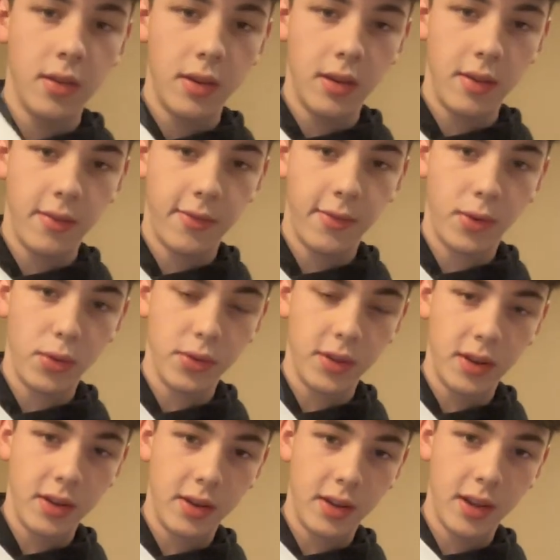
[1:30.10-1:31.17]
and fold
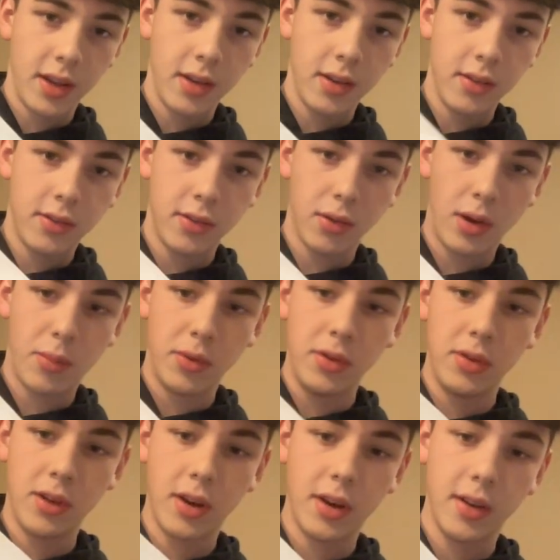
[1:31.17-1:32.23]
it in again so that when
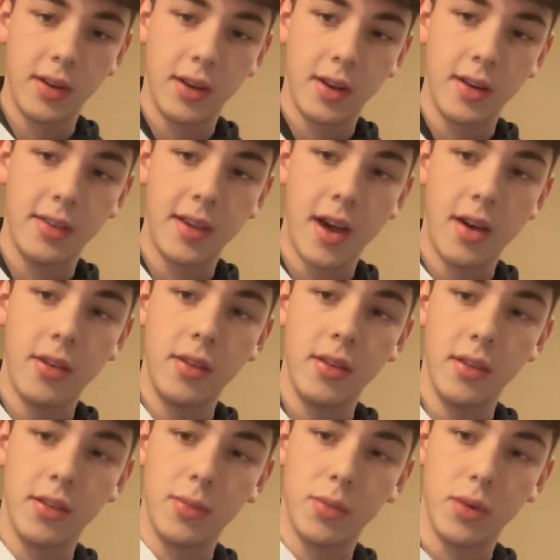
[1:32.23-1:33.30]
you cut it down,
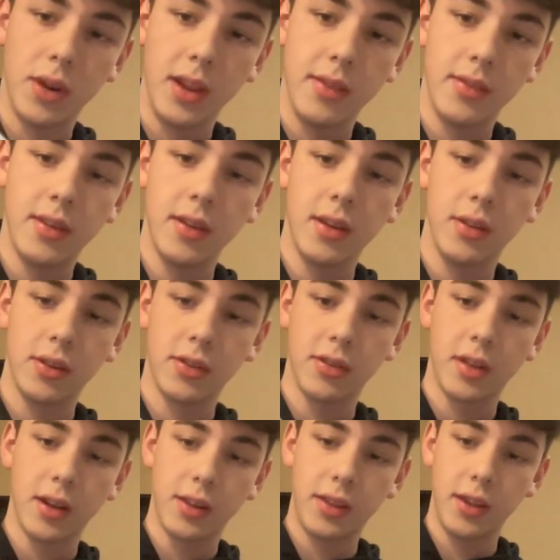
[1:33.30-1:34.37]
it's more even and it looks a
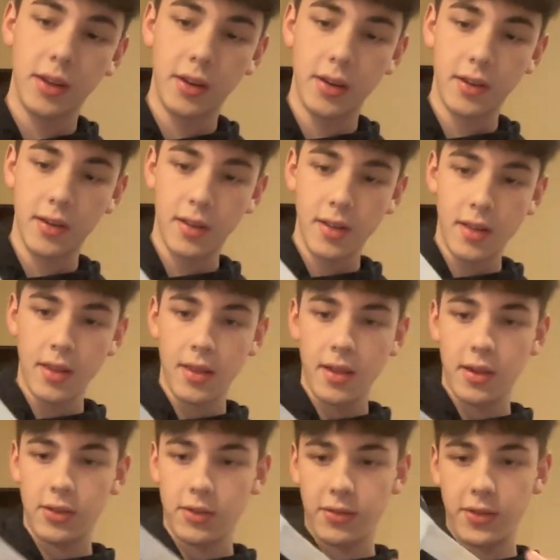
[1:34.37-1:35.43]
lot cleaner.
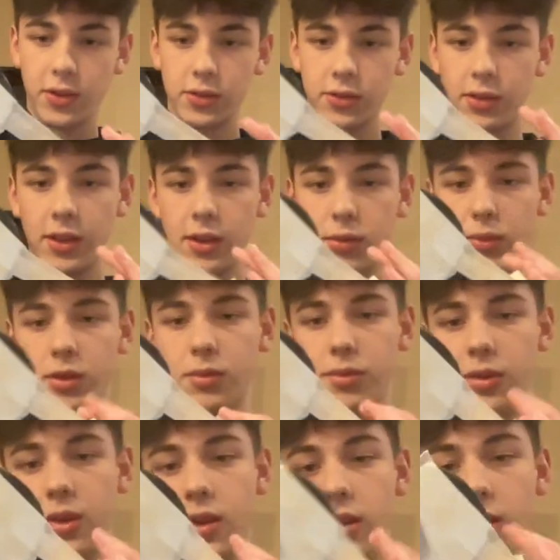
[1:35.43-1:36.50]
It just feels cleaner when you're
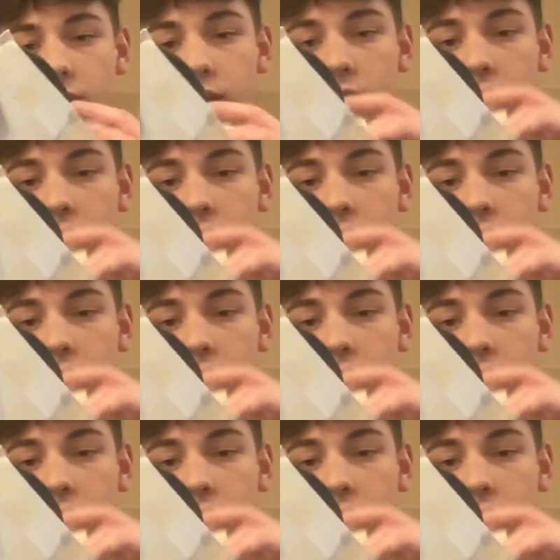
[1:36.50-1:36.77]
playing.